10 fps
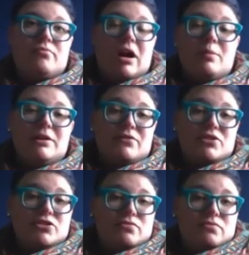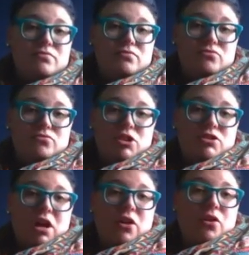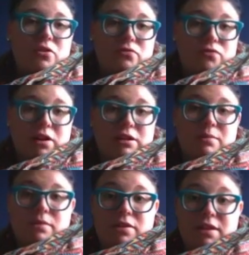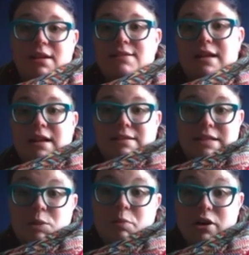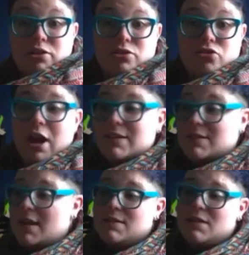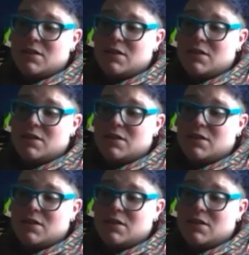probably for just other random things as inspiration strikes us.